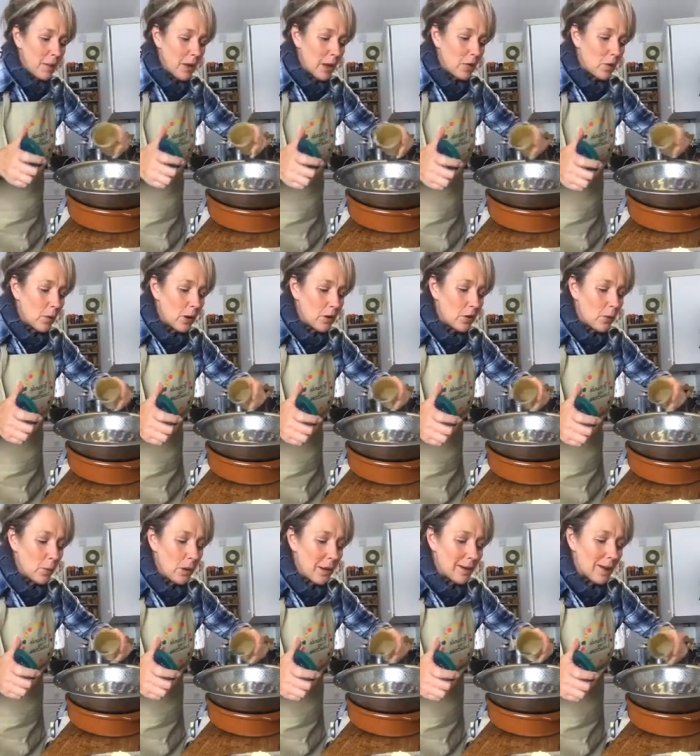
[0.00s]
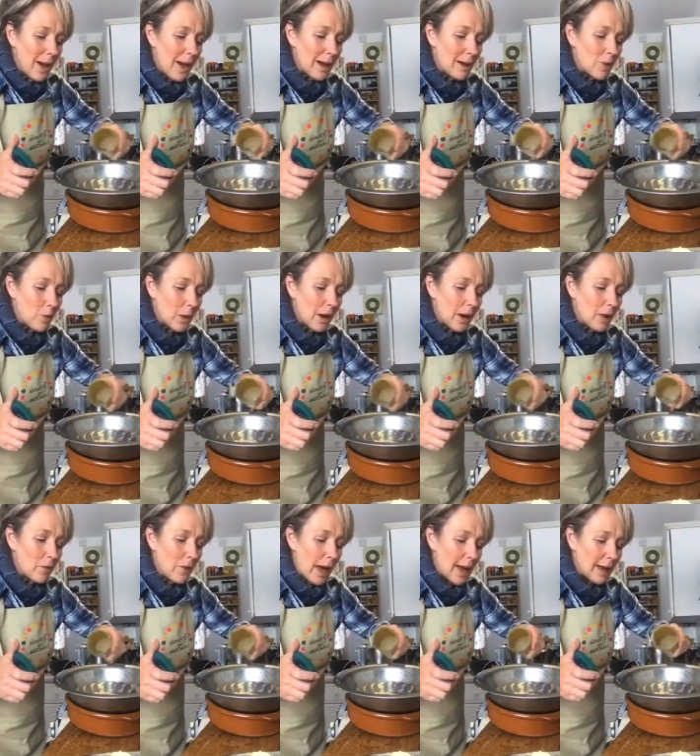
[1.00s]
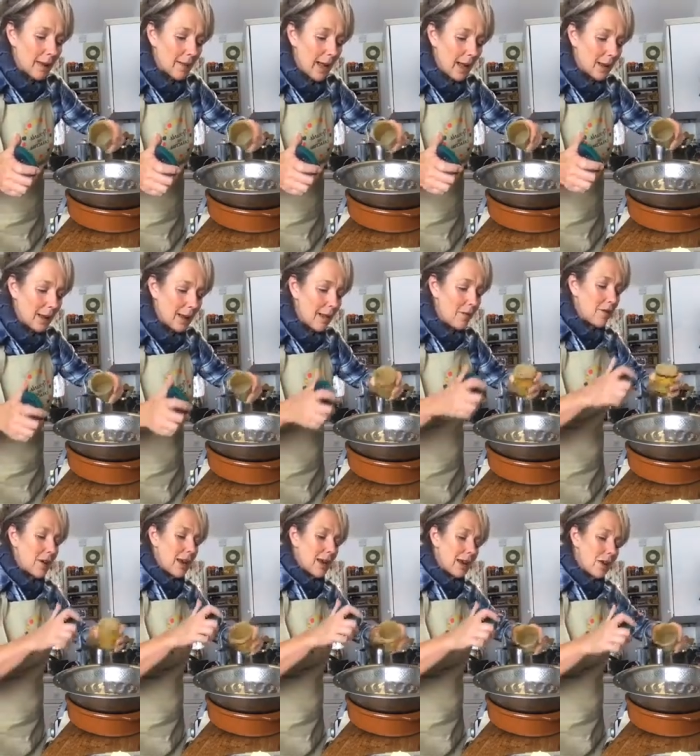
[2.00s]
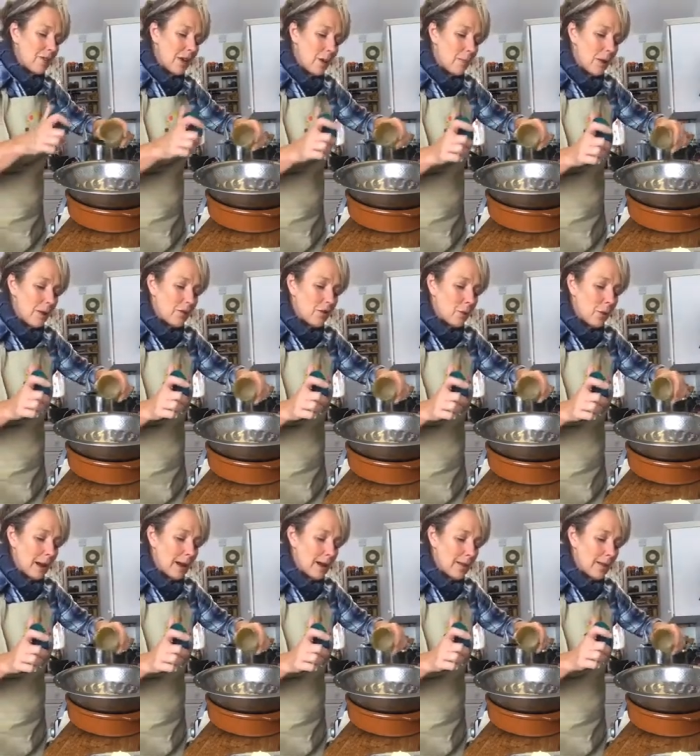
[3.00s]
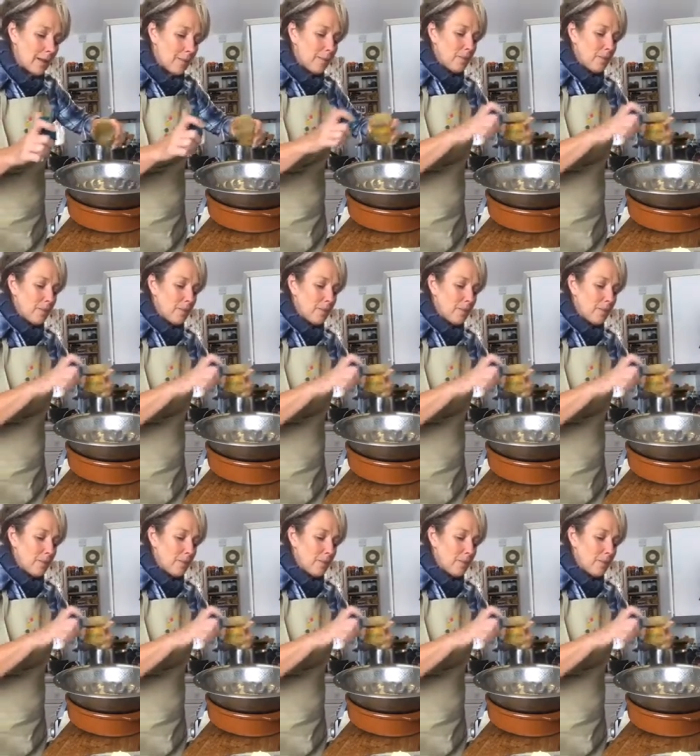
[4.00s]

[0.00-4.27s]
So I'll just put a tiny sprinkle of that in, and that'll lift it and give it a bit of sweetness.